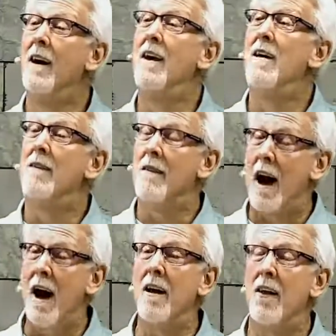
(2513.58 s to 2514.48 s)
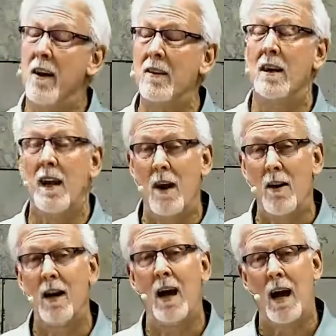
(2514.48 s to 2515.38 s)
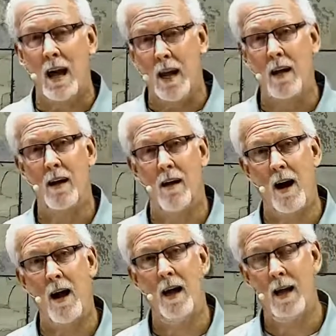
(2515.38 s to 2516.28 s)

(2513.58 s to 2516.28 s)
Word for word: wow, now there's a caring guy, all right?